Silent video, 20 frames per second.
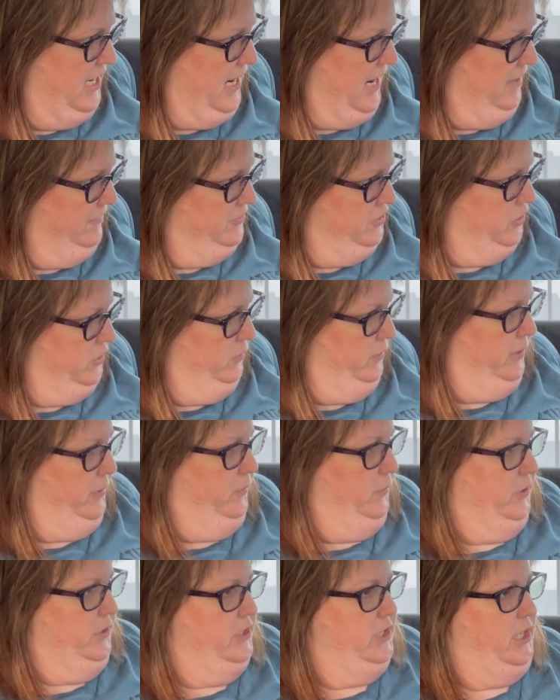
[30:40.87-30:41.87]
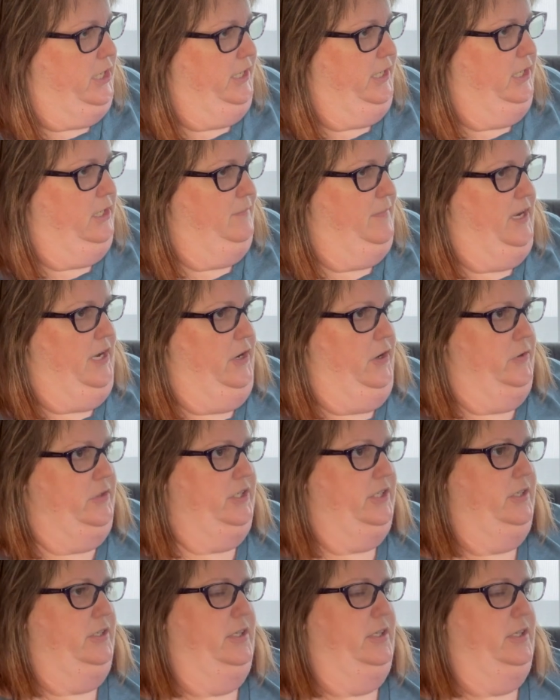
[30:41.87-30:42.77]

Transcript: after we were talking about